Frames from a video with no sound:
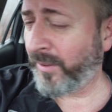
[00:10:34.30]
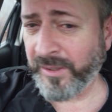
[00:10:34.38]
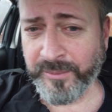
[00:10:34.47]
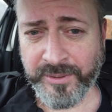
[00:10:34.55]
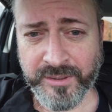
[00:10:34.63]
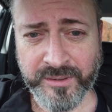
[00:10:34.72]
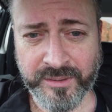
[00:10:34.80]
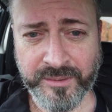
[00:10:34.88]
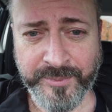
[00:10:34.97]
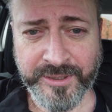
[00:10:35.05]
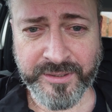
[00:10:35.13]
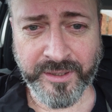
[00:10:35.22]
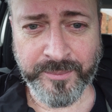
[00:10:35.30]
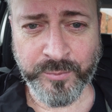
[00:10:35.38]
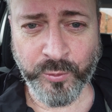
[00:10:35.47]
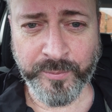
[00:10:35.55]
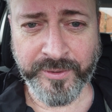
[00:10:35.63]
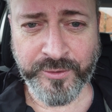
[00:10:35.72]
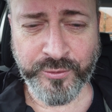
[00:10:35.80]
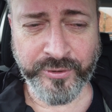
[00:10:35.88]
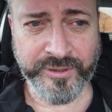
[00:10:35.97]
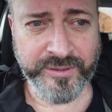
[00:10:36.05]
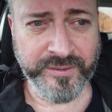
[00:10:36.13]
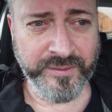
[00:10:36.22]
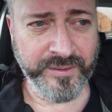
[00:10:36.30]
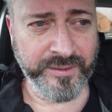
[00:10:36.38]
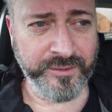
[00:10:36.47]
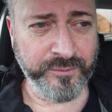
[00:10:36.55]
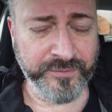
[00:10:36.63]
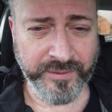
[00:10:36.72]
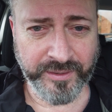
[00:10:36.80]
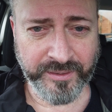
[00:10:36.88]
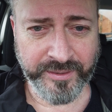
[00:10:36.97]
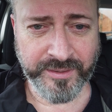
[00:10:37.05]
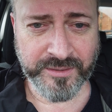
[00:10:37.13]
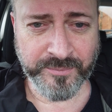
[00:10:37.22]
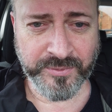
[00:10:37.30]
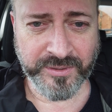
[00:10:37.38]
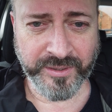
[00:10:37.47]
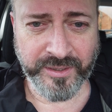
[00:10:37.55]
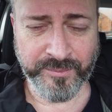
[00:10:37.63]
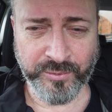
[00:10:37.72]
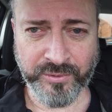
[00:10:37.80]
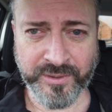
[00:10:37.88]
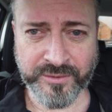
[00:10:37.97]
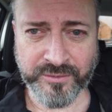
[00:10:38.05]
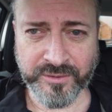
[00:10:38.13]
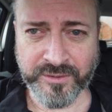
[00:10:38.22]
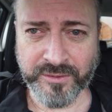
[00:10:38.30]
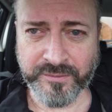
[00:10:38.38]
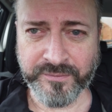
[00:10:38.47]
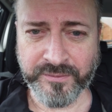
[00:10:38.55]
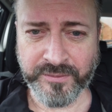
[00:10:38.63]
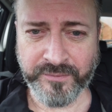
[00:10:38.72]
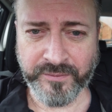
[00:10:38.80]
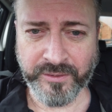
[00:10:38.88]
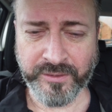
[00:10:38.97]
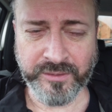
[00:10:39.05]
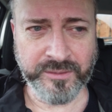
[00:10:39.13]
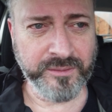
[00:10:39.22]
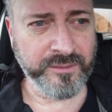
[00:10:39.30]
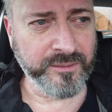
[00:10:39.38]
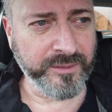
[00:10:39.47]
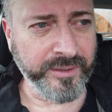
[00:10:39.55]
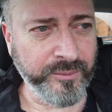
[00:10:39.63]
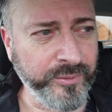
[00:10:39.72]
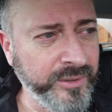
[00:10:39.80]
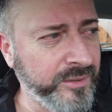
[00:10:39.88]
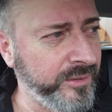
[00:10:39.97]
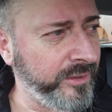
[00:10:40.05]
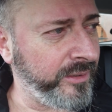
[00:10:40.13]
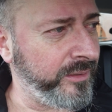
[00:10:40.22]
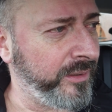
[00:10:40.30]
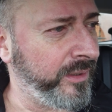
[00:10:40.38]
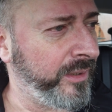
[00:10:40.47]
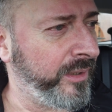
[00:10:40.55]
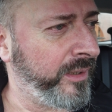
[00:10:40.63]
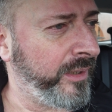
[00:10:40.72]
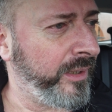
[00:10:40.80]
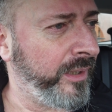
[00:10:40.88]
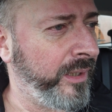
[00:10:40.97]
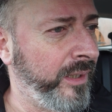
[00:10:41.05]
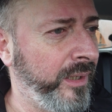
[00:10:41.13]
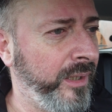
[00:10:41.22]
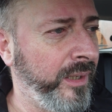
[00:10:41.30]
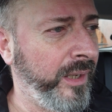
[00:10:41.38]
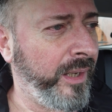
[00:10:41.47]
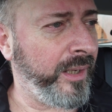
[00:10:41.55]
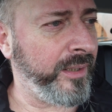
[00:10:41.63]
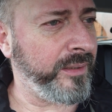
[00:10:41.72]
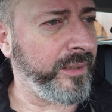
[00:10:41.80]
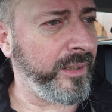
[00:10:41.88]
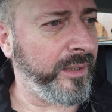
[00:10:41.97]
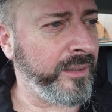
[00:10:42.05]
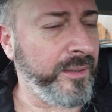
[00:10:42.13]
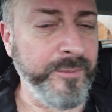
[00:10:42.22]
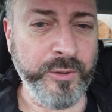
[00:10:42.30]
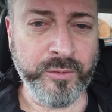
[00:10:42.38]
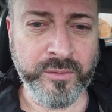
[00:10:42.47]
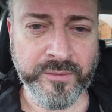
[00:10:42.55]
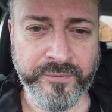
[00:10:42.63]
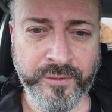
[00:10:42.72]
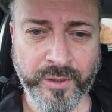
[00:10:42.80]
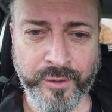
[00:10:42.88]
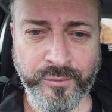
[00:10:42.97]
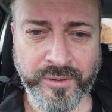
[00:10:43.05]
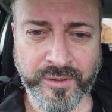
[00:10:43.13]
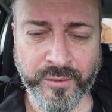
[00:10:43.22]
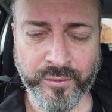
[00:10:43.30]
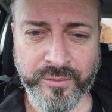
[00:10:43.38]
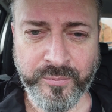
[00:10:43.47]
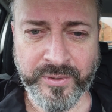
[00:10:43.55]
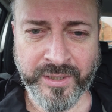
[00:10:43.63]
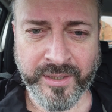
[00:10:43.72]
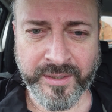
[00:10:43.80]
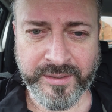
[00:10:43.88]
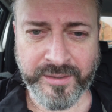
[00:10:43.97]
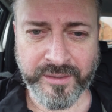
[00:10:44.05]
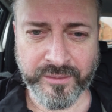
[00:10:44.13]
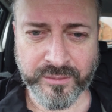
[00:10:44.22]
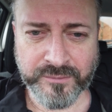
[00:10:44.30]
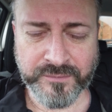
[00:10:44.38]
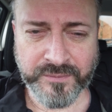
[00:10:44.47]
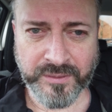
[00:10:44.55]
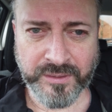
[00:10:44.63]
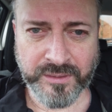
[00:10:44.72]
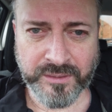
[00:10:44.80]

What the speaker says: anyway, in the meantime, hope you enjoyed. Don't forget to like, subscribe, all that sort of stuff if you like what you're seeing. And let me know how you get on with that idea of